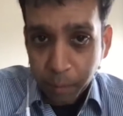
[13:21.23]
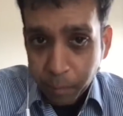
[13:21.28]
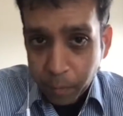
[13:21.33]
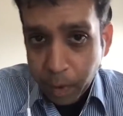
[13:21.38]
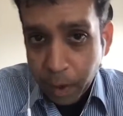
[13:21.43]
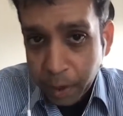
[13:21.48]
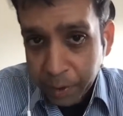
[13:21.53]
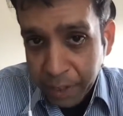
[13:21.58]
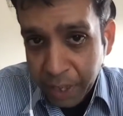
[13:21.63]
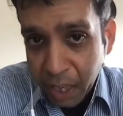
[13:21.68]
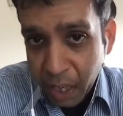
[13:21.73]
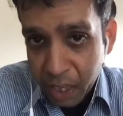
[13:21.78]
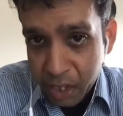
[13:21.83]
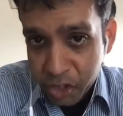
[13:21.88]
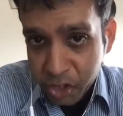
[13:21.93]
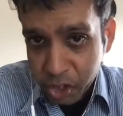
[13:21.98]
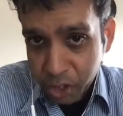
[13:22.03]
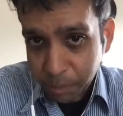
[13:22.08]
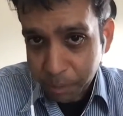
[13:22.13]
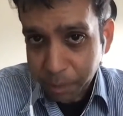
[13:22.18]
AI
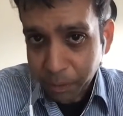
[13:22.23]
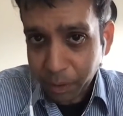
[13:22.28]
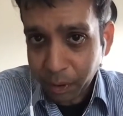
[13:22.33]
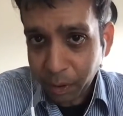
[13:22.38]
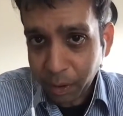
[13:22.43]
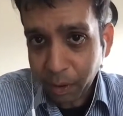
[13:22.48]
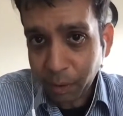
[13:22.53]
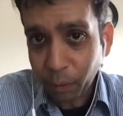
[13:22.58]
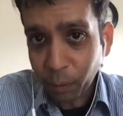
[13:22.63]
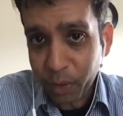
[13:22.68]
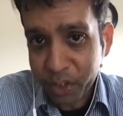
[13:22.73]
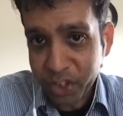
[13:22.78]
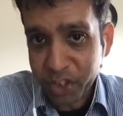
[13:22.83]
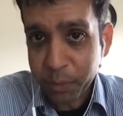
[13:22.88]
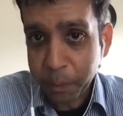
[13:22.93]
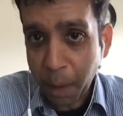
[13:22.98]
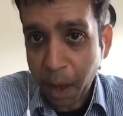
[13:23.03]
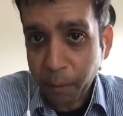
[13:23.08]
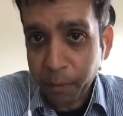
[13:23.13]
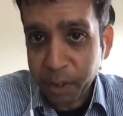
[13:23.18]
chip which is
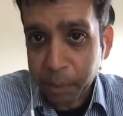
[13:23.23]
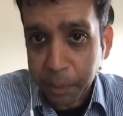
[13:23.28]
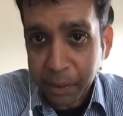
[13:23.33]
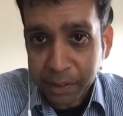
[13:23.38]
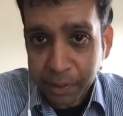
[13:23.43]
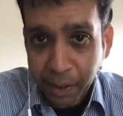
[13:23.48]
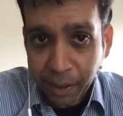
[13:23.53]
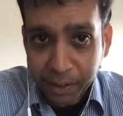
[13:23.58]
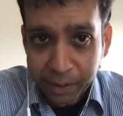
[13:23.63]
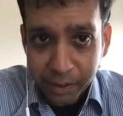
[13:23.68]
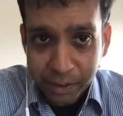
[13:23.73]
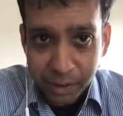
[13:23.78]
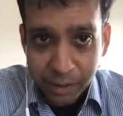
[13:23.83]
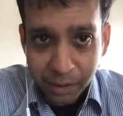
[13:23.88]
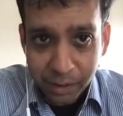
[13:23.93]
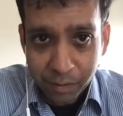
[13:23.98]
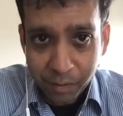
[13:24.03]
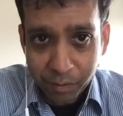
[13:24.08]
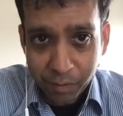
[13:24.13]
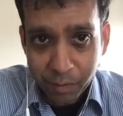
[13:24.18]
powered by light.
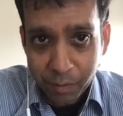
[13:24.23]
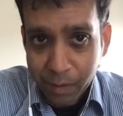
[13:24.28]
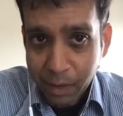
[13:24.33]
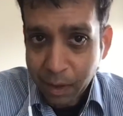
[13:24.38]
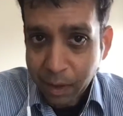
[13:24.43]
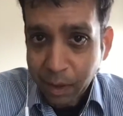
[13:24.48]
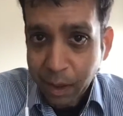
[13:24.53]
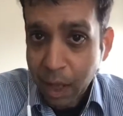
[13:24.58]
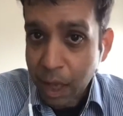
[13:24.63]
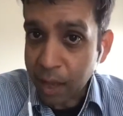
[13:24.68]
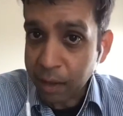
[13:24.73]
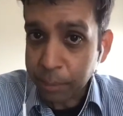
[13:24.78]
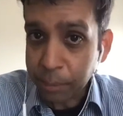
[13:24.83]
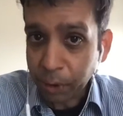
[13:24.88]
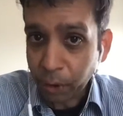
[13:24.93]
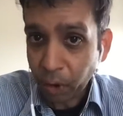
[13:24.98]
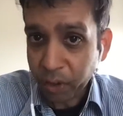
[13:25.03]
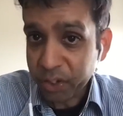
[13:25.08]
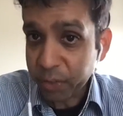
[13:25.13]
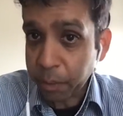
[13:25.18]
And
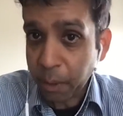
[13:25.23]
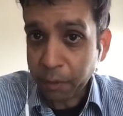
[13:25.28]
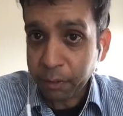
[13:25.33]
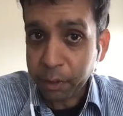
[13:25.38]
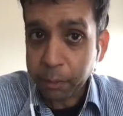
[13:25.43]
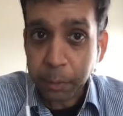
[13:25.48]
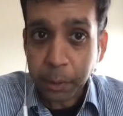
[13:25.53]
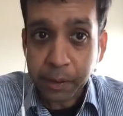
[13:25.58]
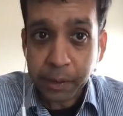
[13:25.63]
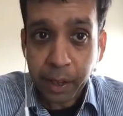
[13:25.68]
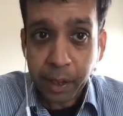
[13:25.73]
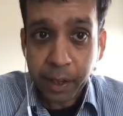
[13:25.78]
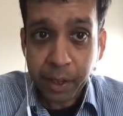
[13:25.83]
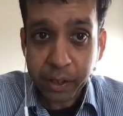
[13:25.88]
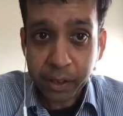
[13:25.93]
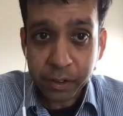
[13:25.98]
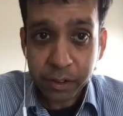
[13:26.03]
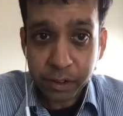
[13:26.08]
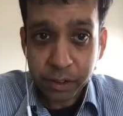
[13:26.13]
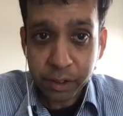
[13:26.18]
because powered by
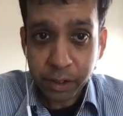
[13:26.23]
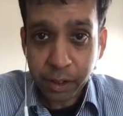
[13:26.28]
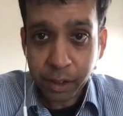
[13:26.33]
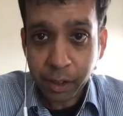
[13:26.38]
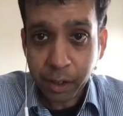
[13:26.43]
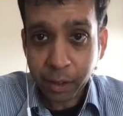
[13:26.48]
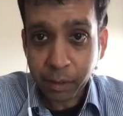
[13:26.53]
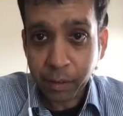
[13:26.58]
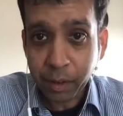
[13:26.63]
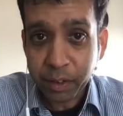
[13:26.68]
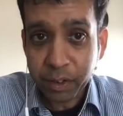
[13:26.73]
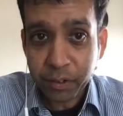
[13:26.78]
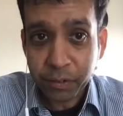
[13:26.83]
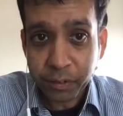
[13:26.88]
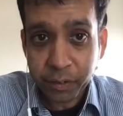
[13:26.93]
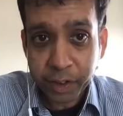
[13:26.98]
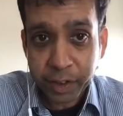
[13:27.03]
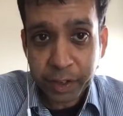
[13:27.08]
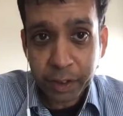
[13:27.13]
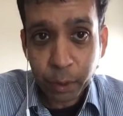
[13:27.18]
light, it's
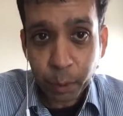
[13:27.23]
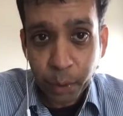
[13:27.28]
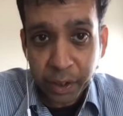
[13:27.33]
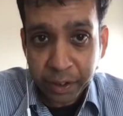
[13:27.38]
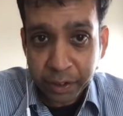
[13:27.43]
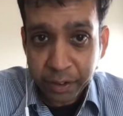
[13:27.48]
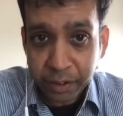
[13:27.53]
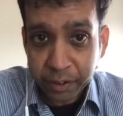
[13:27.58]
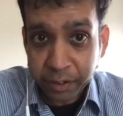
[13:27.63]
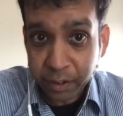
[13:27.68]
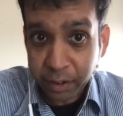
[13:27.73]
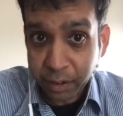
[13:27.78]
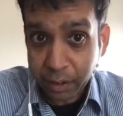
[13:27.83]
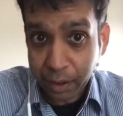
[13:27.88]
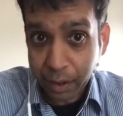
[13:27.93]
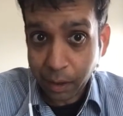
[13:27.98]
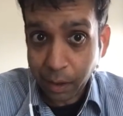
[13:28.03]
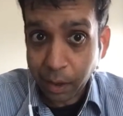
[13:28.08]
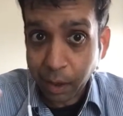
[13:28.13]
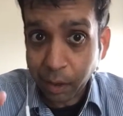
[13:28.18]
very low energy,
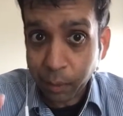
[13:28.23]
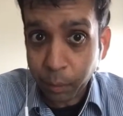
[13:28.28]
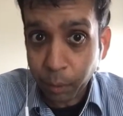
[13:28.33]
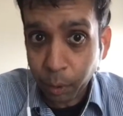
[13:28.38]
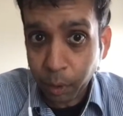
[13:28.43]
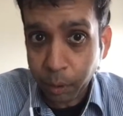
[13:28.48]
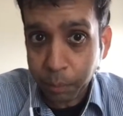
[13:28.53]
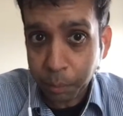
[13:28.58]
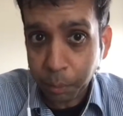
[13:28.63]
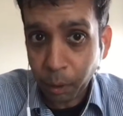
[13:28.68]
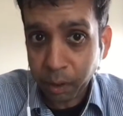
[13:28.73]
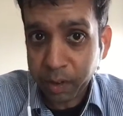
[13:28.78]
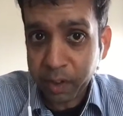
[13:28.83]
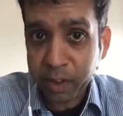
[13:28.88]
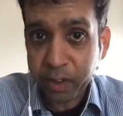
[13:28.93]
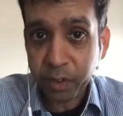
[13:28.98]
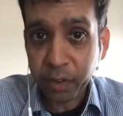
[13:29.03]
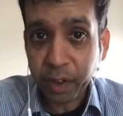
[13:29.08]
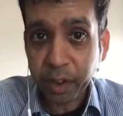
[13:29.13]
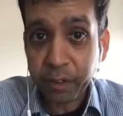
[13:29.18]
and more important,
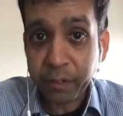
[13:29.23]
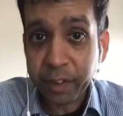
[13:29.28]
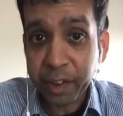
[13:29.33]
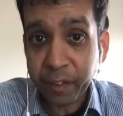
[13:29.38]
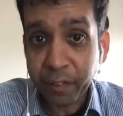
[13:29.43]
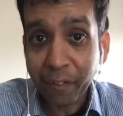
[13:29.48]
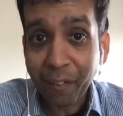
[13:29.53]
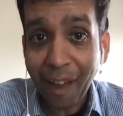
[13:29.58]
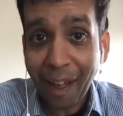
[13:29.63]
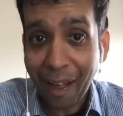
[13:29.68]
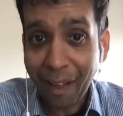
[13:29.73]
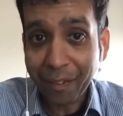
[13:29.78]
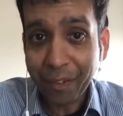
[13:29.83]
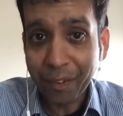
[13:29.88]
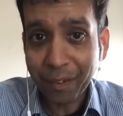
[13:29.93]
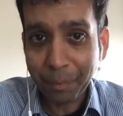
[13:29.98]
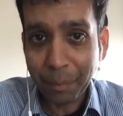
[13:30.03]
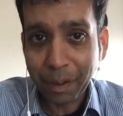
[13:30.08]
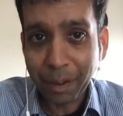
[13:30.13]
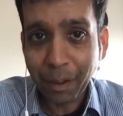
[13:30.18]
it's really very fast,
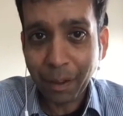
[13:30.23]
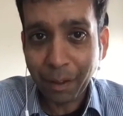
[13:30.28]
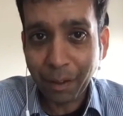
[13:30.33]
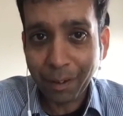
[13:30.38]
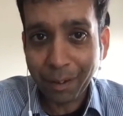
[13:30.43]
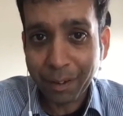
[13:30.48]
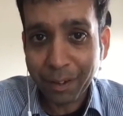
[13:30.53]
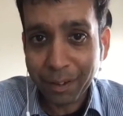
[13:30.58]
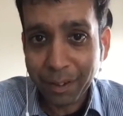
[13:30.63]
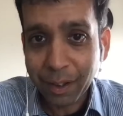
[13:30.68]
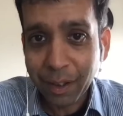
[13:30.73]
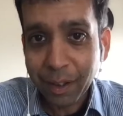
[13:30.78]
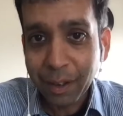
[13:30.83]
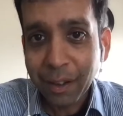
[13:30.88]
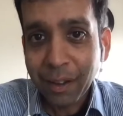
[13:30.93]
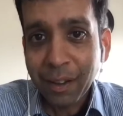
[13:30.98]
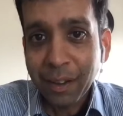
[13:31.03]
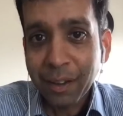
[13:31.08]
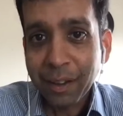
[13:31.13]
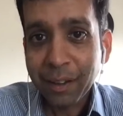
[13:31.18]
because
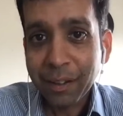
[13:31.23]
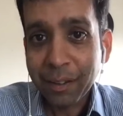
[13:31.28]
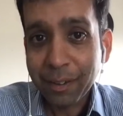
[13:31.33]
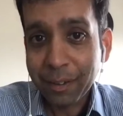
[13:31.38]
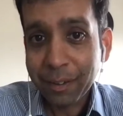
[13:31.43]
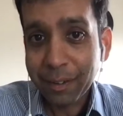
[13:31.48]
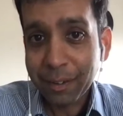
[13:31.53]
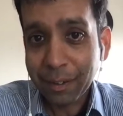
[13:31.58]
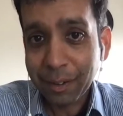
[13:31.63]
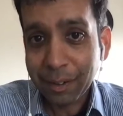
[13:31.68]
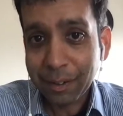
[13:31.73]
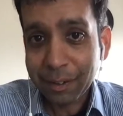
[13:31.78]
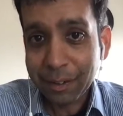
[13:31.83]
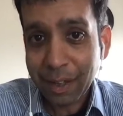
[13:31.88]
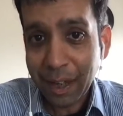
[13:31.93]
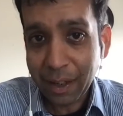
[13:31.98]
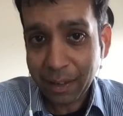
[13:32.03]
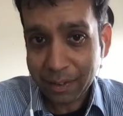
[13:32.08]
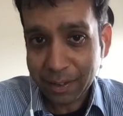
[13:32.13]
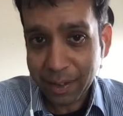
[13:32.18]
it
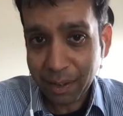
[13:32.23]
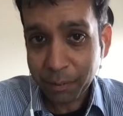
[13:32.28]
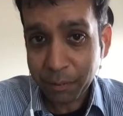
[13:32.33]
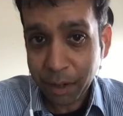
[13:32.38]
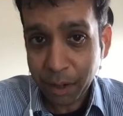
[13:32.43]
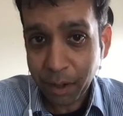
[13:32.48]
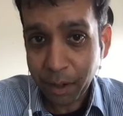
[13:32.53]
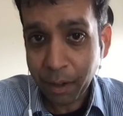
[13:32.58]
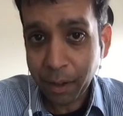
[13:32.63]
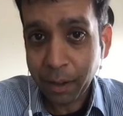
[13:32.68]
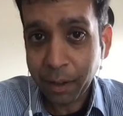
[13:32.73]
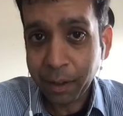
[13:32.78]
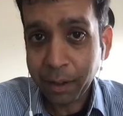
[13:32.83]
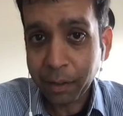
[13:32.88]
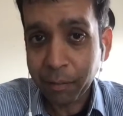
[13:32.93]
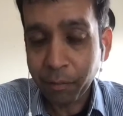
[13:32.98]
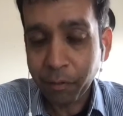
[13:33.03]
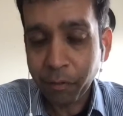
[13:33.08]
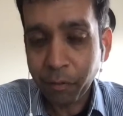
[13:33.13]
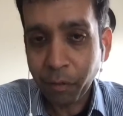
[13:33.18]
takes some
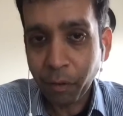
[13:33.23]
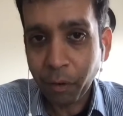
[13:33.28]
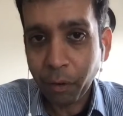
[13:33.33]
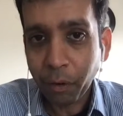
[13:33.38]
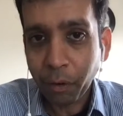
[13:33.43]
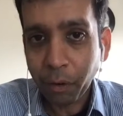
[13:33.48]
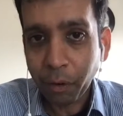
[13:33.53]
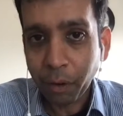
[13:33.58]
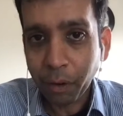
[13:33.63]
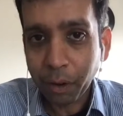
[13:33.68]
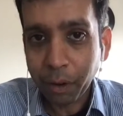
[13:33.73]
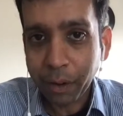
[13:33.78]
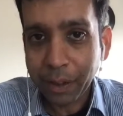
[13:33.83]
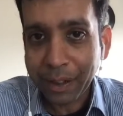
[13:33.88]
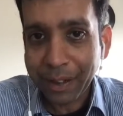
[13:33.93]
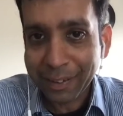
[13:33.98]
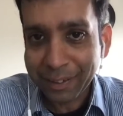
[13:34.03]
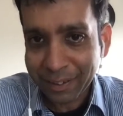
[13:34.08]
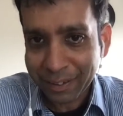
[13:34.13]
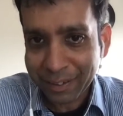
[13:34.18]
time for
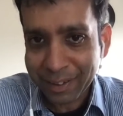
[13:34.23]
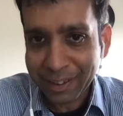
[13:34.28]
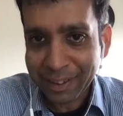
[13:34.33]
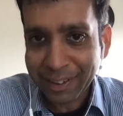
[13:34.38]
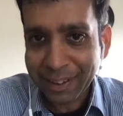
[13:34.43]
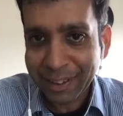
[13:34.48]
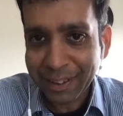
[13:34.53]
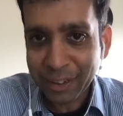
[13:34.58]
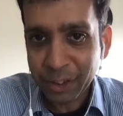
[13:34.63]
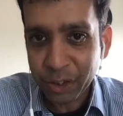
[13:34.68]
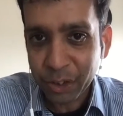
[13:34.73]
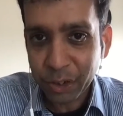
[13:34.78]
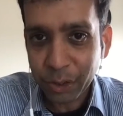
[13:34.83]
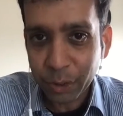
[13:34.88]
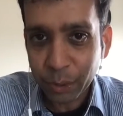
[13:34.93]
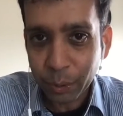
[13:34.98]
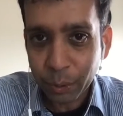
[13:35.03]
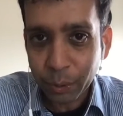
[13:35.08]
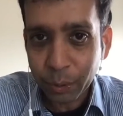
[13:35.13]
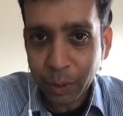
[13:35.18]
electricity
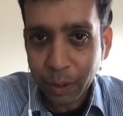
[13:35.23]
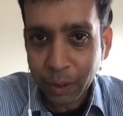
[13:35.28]
to